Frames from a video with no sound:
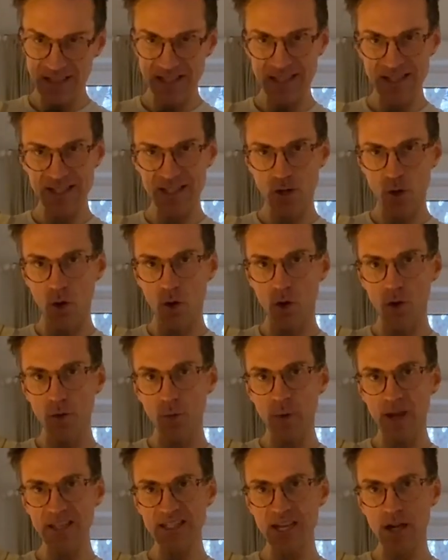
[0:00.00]
that is
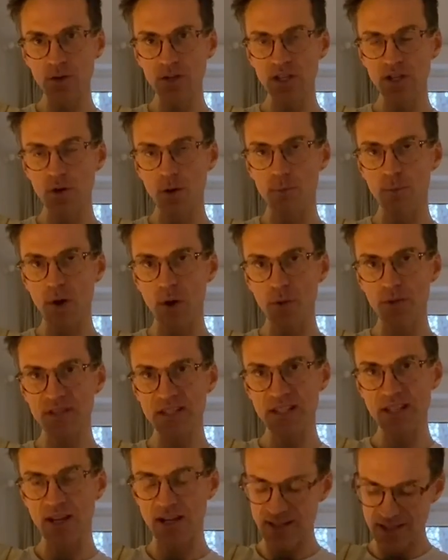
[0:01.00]
all the way down here on
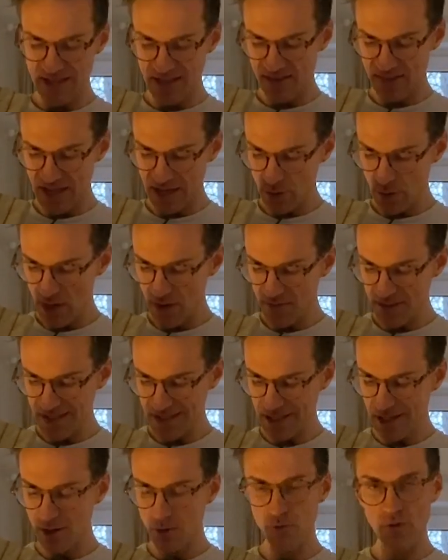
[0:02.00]
both sides, and then you have
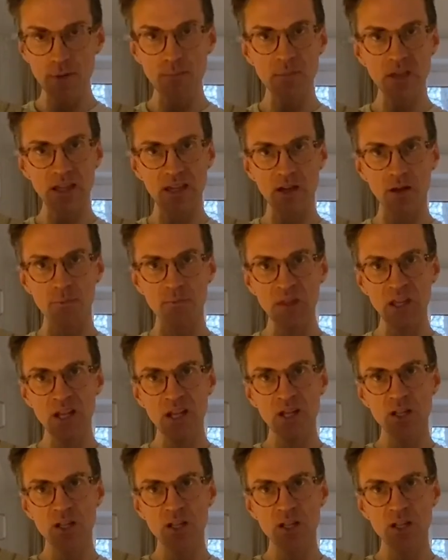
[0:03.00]
this little rim here.